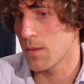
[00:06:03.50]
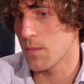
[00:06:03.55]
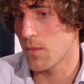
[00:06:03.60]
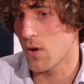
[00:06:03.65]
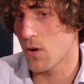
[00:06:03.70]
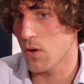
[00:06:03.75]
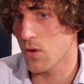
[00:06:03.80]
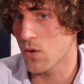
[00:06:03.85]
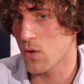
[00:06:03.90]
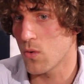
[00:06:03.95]

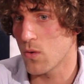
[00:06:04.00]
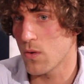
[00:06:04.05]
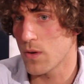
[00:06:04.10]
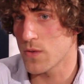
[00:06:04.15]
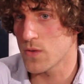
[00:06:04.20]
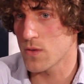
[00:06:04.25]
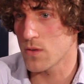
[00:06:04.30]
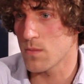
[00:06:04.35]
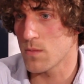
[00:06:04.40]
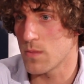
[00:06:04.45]
are going
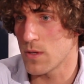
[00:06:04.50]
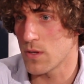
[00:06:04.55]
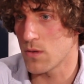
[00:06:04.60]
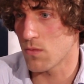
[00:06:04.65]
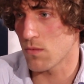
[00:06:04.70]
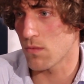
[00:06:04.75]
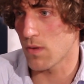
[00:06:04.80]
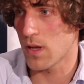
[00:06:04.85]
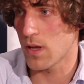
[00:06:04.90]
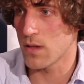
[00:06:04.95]
to be
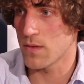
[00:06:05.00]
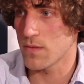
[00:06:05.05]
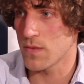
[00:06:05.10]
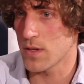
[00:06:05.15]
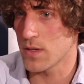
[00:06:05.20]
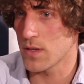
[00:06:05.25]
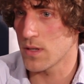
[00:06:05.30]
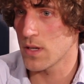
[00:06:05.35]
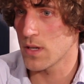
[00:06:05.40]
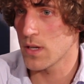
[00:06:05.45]

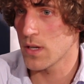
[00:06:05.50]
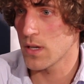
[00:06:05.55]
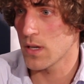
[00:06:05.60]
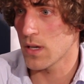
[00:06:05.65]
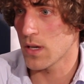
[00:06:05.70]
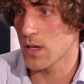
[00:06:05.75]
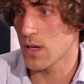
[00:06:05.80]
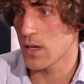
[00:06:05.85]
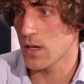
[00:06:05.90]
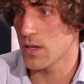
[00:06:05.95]
relevant
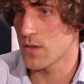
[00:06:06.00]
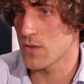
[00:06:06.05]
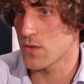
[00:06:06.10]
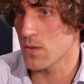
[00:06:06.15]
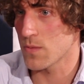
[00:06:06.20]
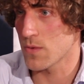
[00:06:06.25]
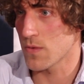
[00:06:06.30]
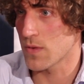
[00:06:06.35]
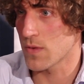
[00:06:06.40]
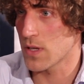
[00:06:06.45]
in
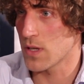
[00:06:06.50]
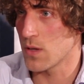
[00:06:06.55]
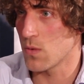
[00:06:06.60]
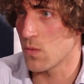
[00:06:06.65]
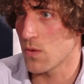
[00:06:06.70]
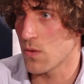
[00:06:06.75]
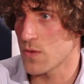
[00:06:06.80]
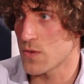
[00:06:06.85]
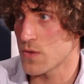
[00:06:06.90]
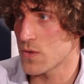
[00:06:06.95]
terms of
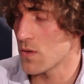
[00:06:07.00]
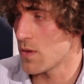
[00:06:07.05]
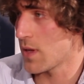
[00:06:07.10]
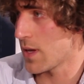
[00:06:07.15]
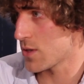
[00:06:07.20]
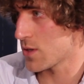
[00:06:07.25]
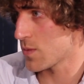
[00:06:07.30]
keywords to that